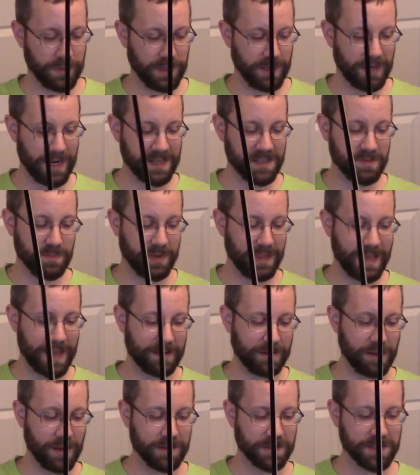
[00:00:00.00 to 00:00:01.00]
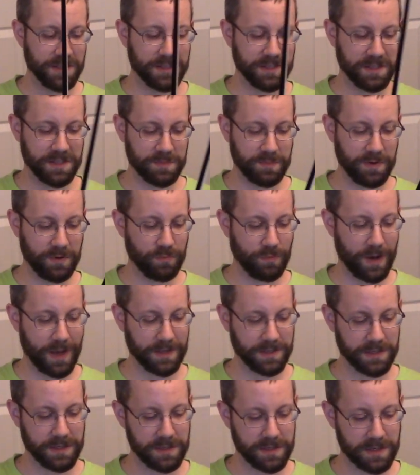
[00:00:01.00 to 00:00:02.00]
It hasn't been that long since it's been
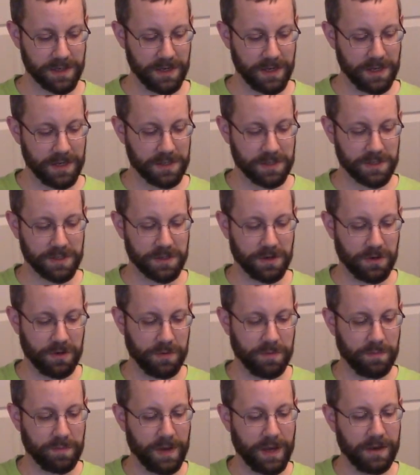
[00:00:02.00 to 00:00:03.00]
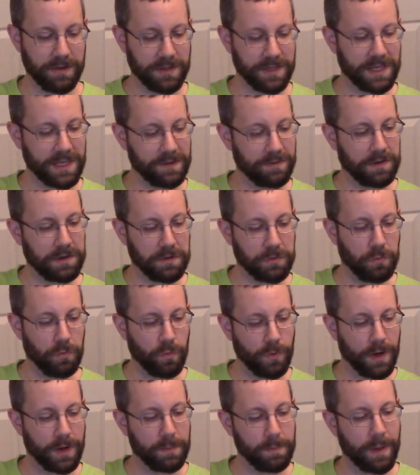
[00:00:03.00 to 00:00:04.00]
rosined, so I'll only give it
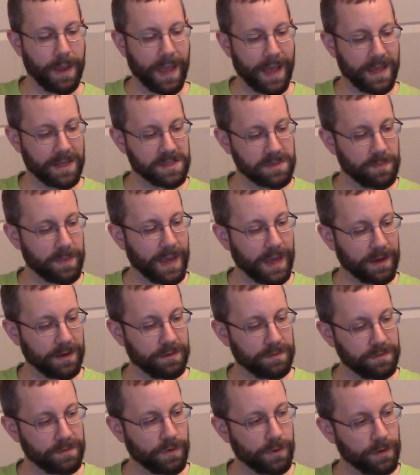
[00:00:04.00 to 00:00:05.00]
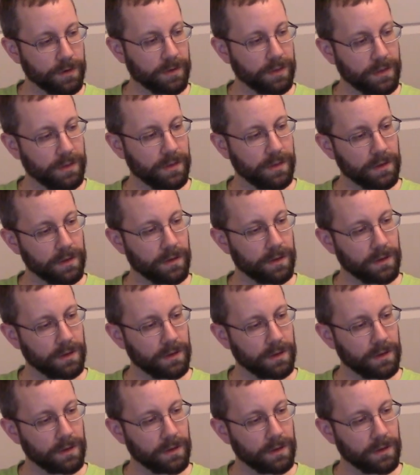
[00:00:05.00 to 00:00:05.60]
one pass back and forth.